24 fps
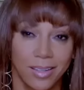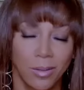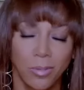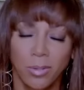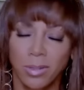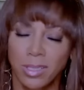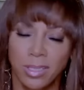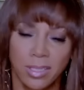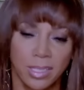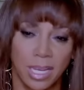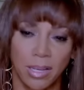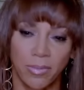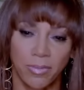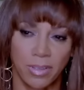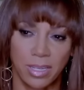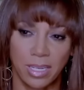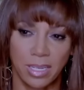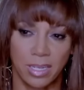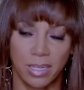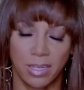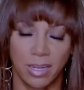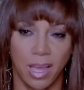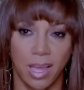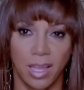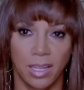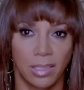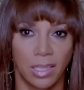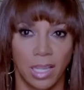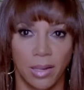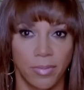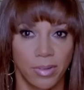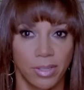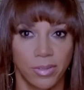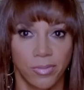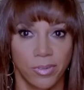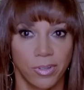It was definitely not
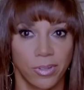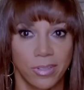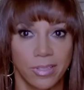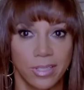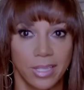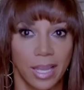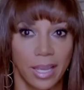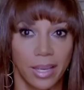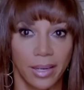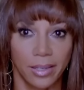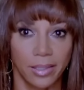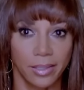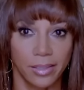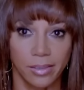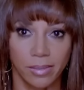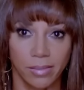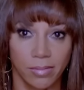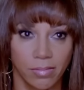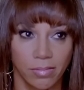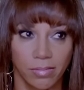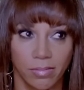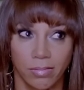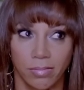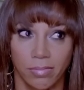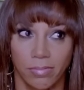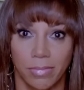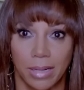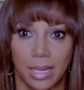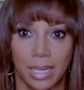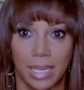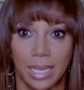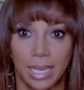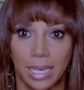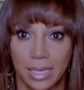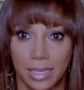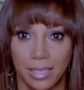love at first sight
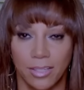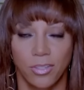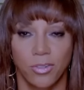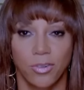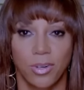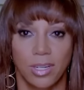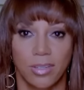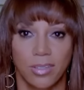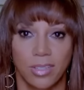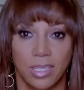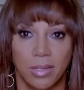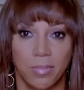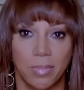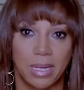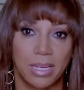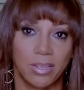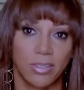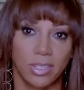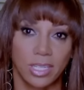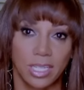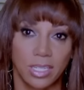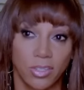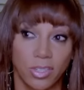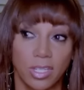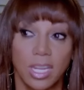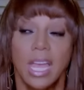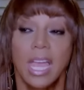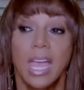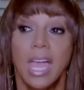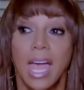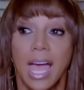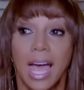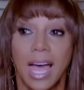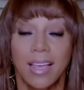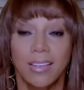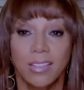by any stretch of the imagination.
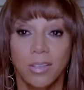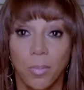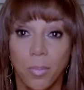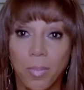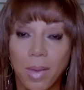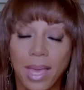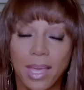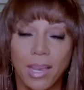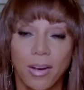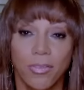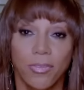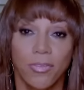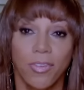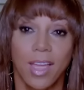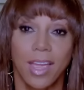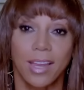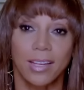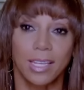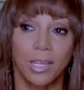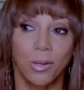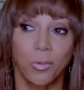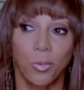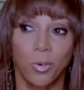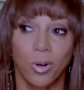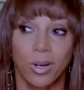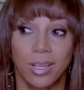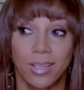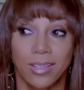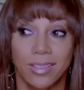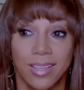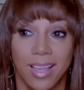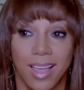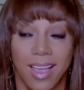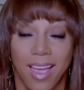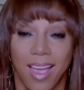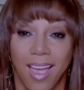As a matter of fact, it
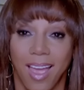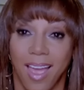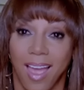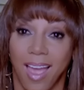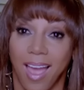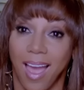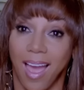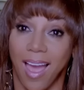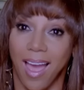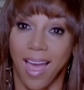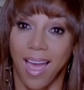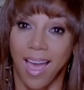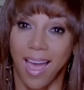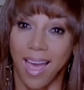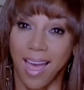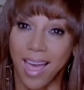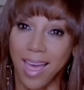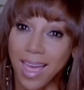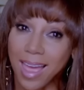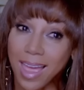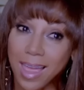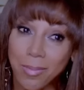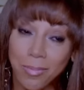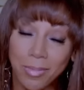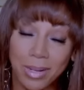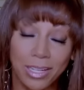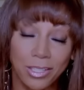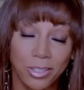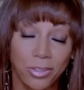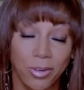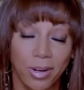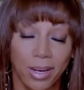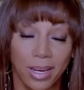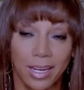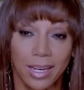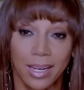was, I'm not
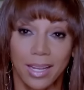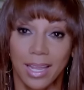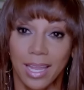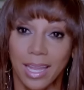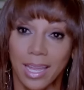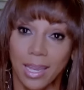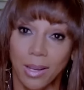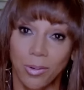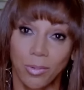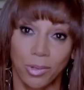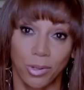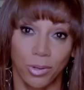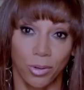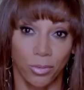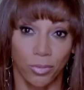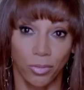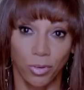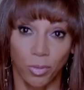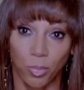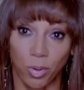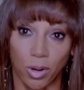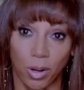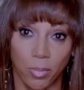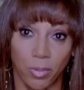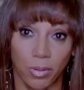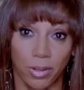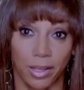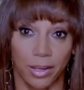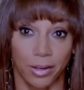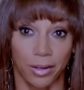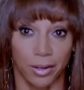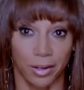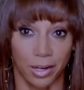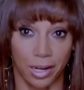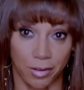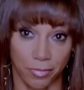trying to hang with no football
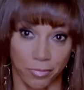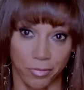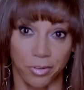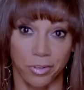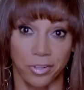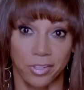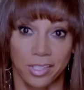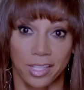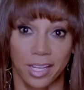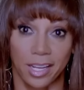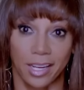player at first